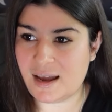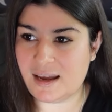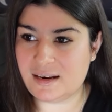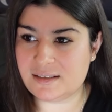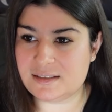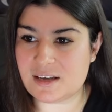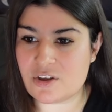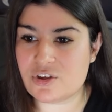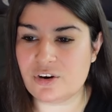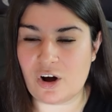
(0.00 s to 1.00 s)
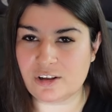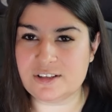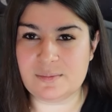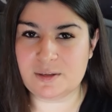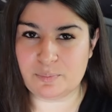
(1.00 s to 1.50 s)
It is such an
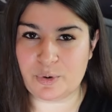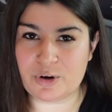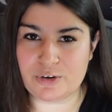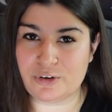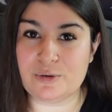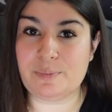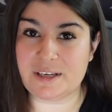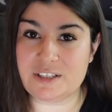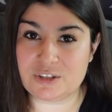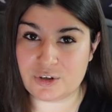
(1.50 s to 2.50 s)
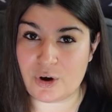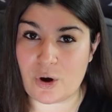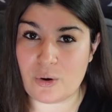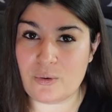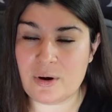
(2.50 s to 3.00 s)
ultimate book nerd place to
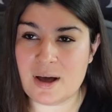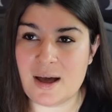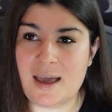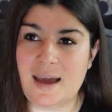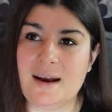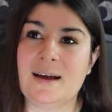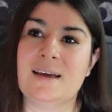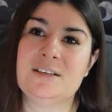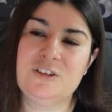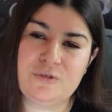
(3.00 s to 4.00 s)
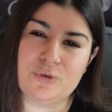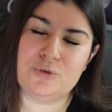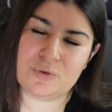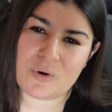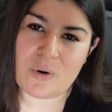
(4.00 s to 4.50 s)
go. And I guess if you
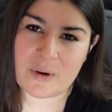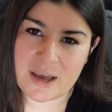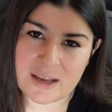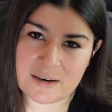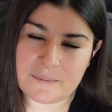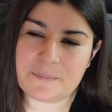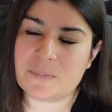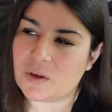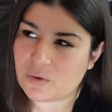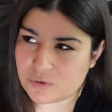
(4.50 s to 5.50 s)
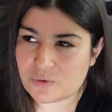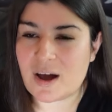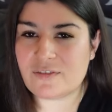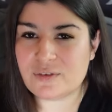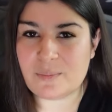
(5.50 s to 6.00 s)
do go in, you do
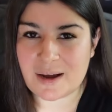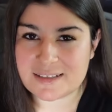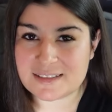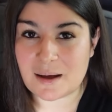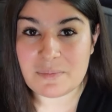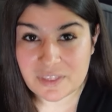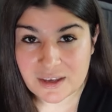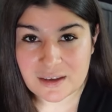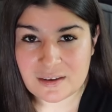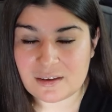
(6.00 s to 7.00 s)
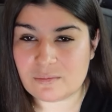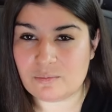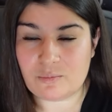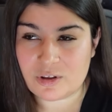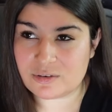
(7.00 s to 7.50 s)
have to buy something,
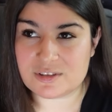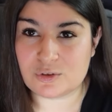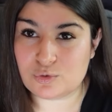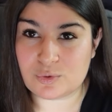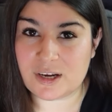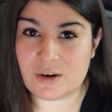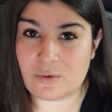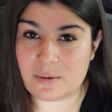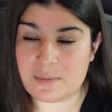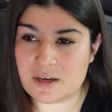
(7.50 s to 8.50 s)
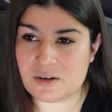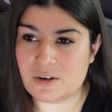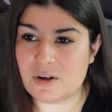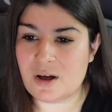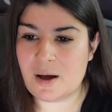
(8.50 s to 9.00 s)
whether it's a drink or a
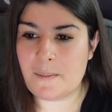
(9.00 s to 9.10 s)
meal,